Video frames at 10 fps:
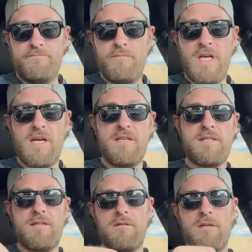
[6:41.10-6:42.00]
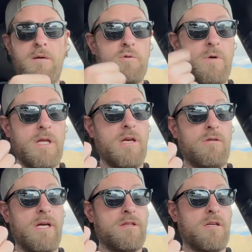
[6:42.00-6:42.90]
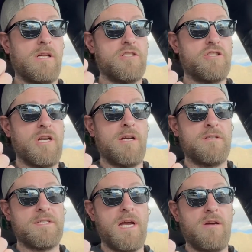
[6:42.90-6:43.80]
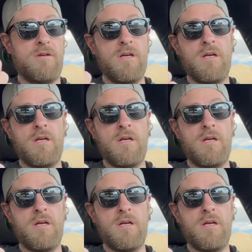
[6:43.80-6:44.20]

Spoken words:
because number one, they don't like the clutch chatter sound.